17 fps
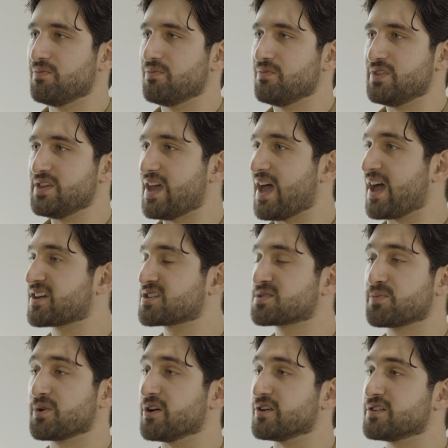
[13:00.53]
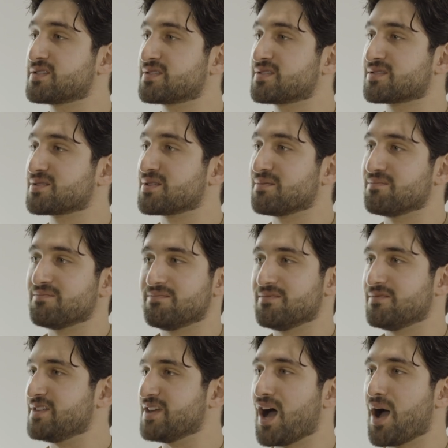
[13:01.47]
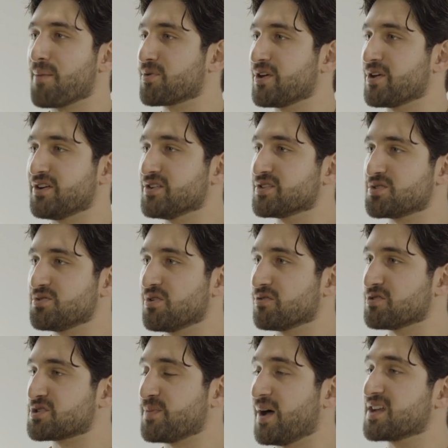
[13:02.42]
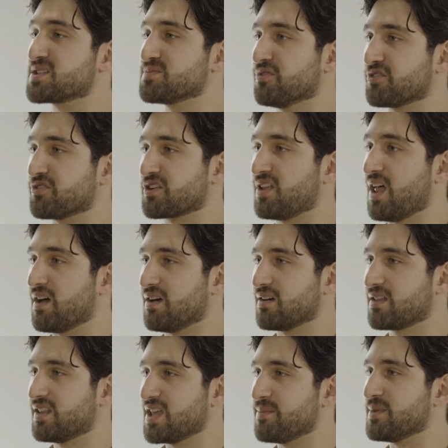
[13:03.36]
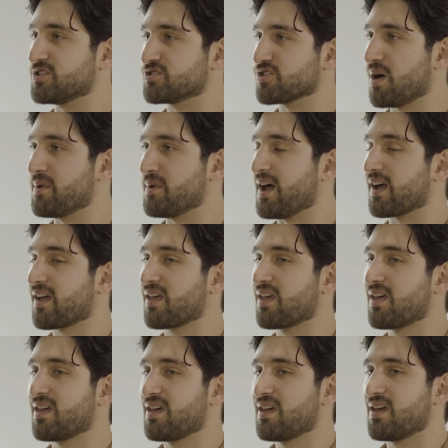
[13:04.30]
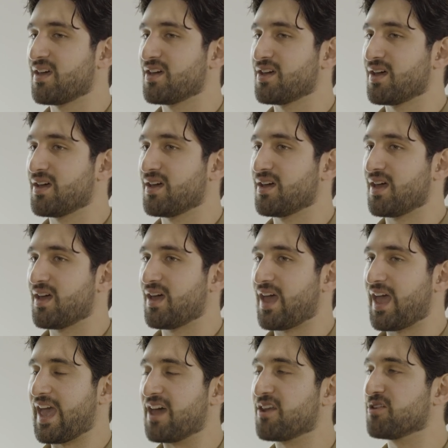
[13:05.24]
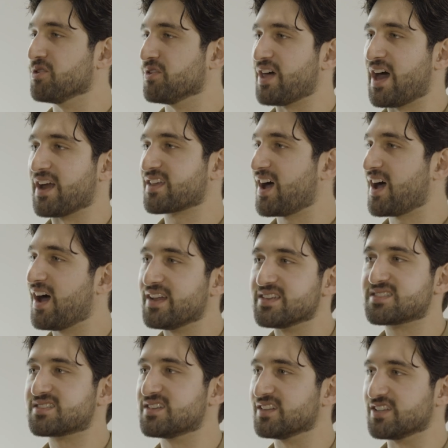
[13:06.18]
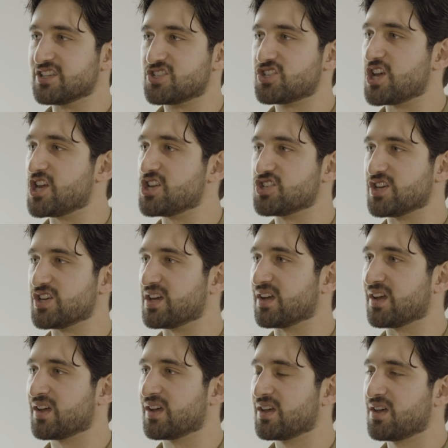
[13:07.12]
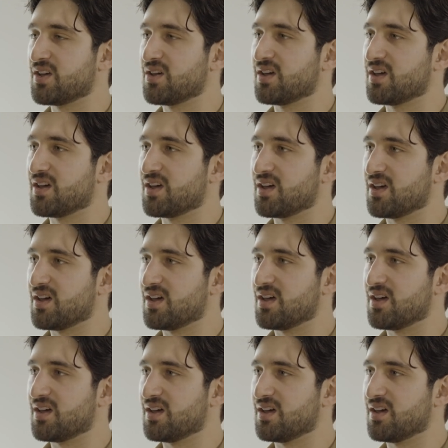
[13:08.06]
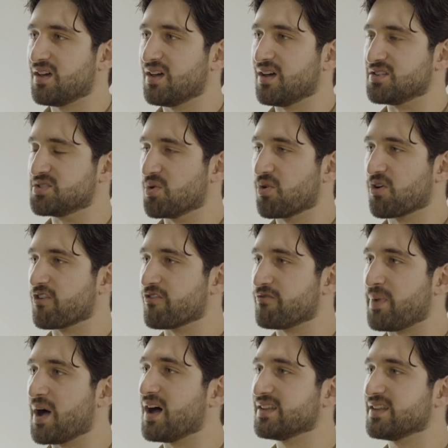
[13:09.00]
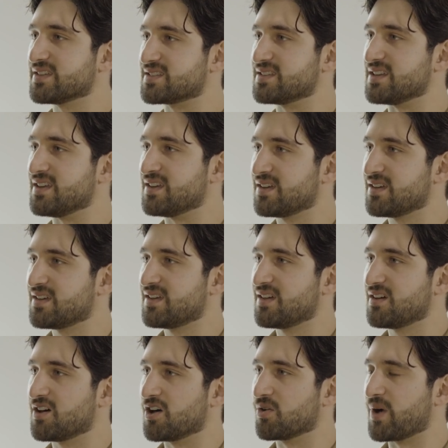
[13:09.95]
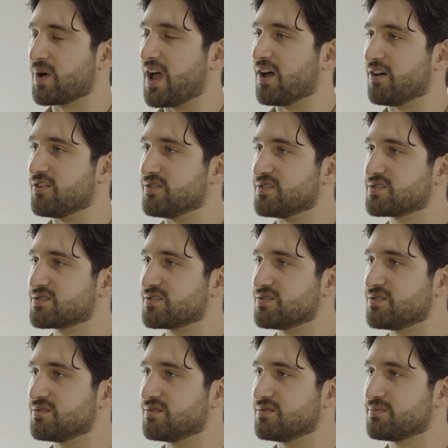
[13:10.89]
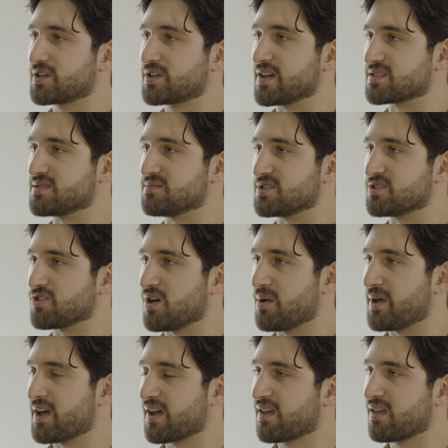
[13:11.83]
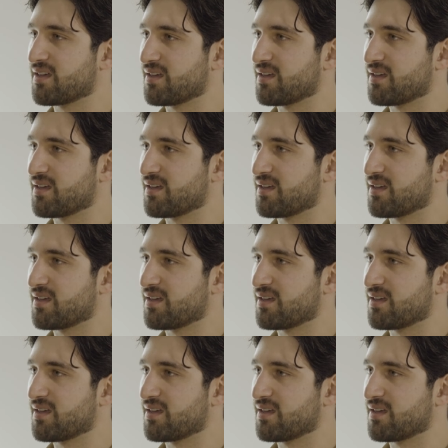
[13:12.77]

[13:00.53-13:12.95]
the experts, the operators who are responsible for claiming drawback, handle that constantly changing door of policy around customs and drawback?